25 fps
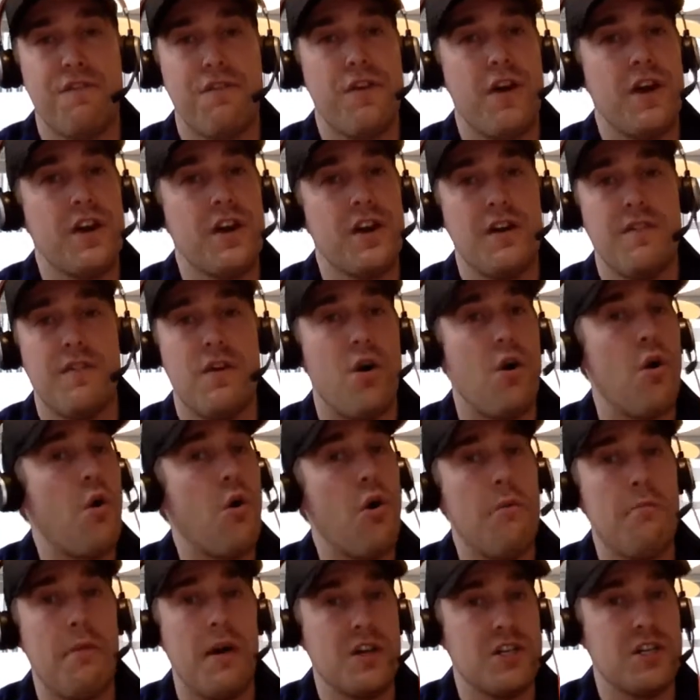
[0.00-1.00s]
front of a
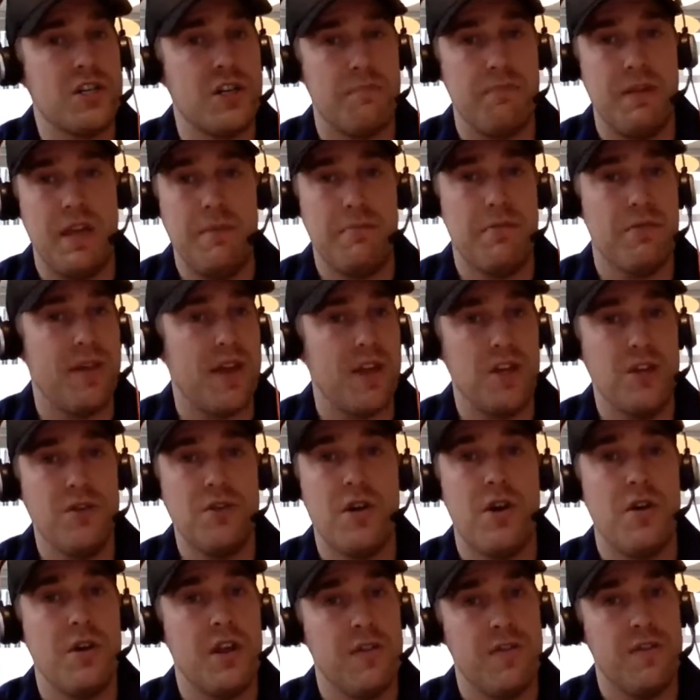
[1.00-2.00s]
whole bunch of people that you
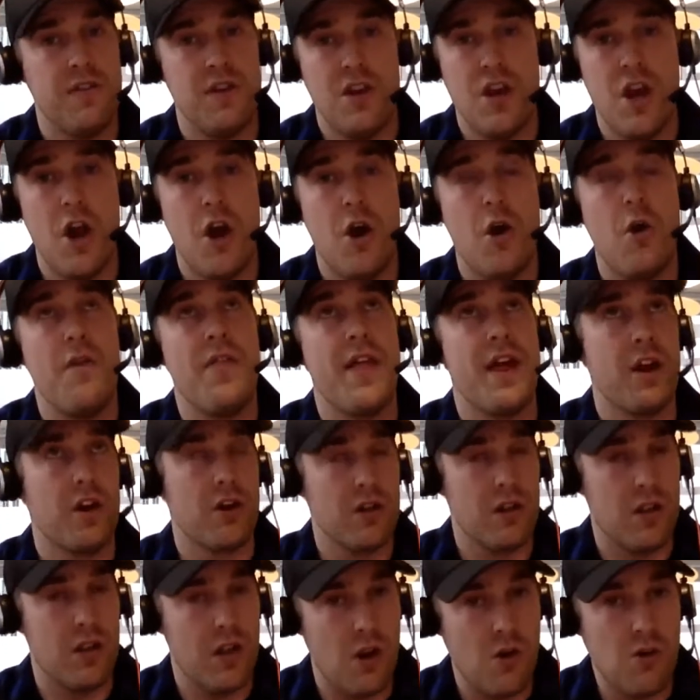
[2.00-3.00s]
don't even know that
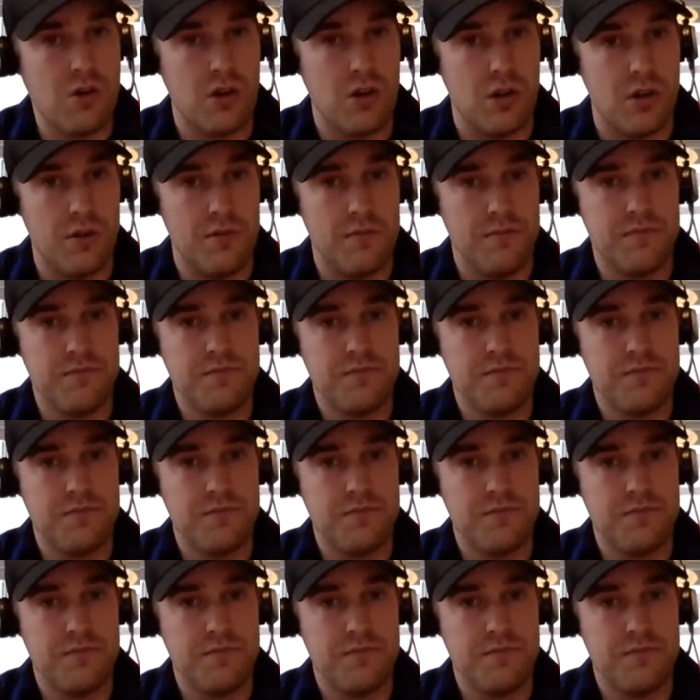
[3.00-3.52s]
are local